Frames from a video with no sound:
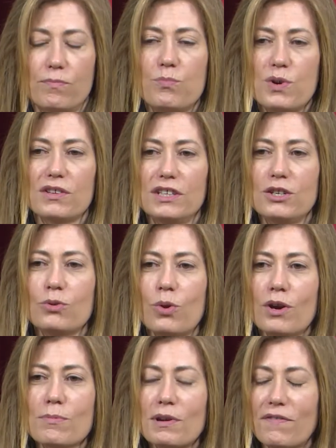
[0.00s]
really new
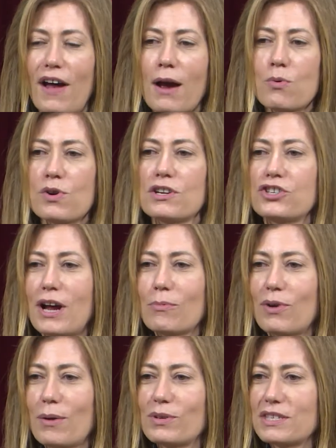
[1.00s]
lawyer, but if I were in a job
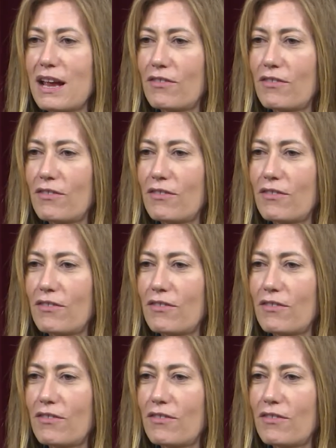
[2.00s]
where I was